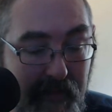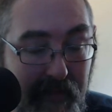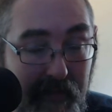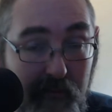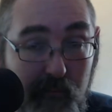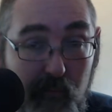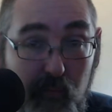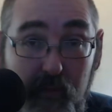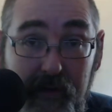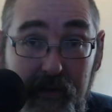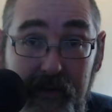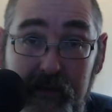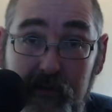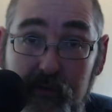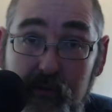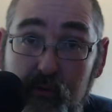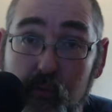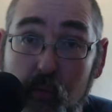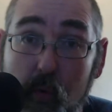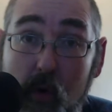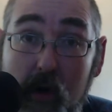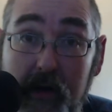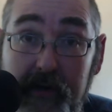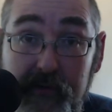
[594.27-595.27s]
We do
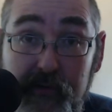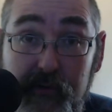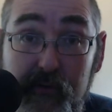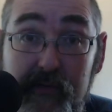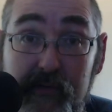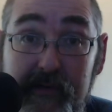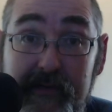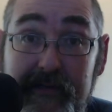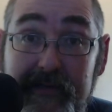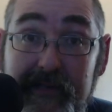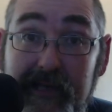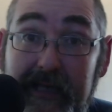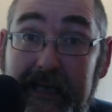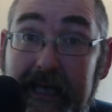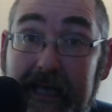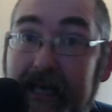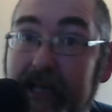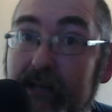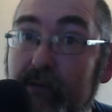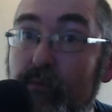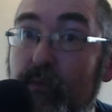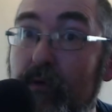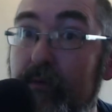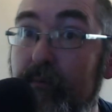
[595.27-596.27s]
want to do this
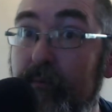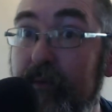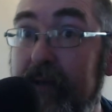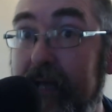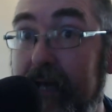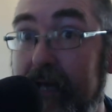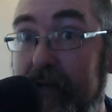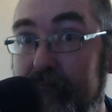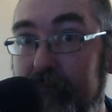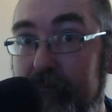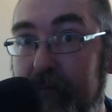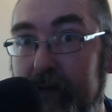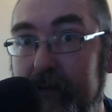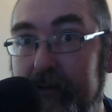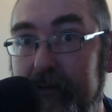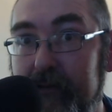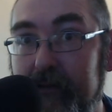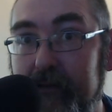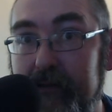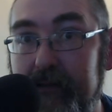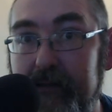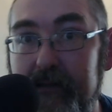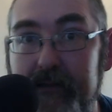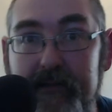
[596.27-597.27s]
again when we have better
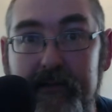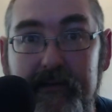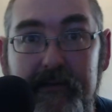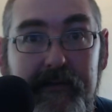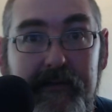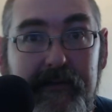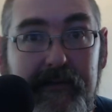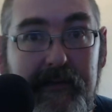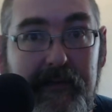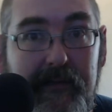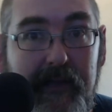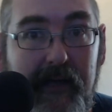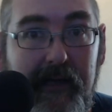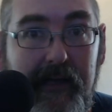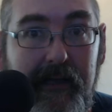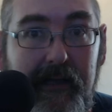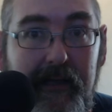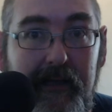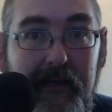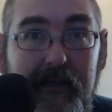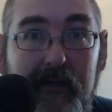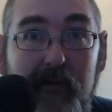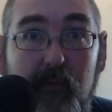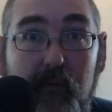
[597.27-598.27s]
conditions and I can
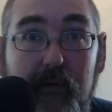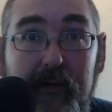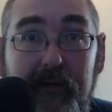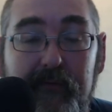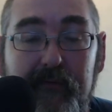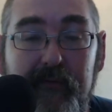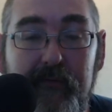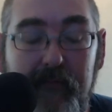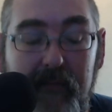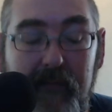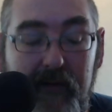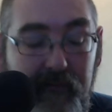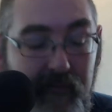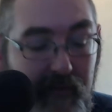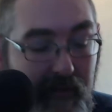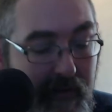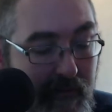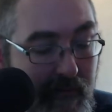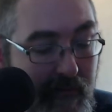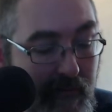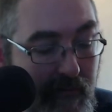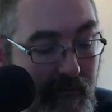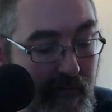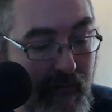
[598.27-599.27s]
get away from my
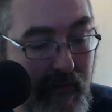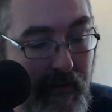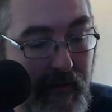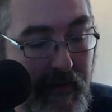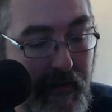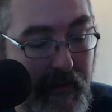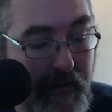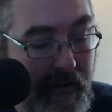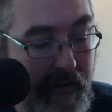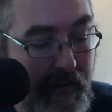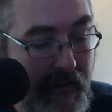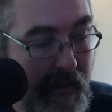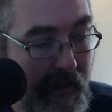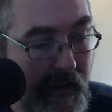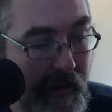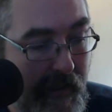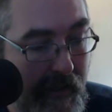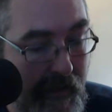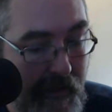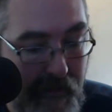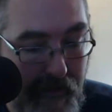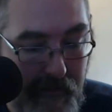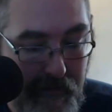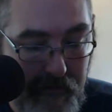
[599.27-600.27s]
vehicle.
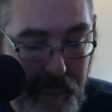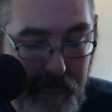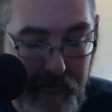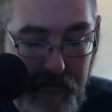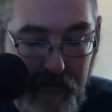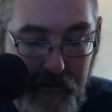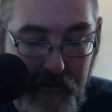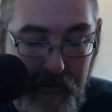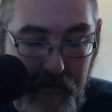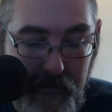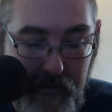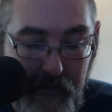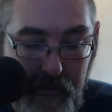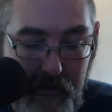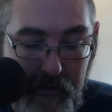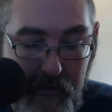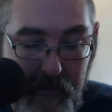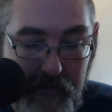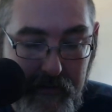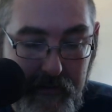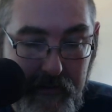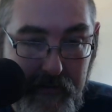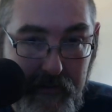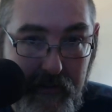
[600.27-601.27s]
And
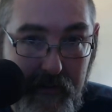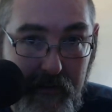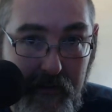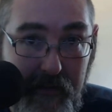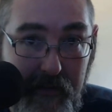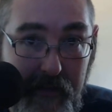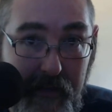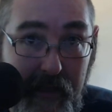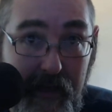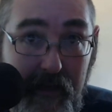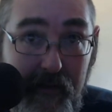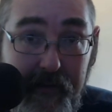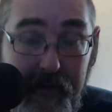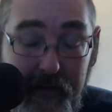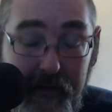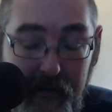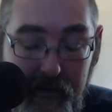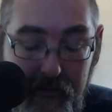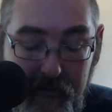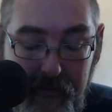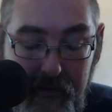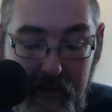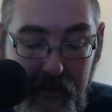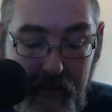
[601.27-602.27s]
now that I
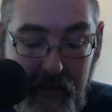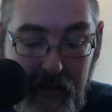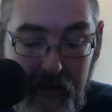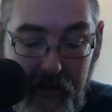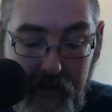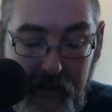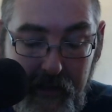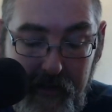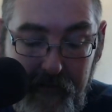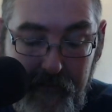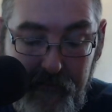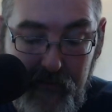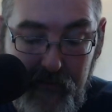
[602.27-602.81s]
think I have your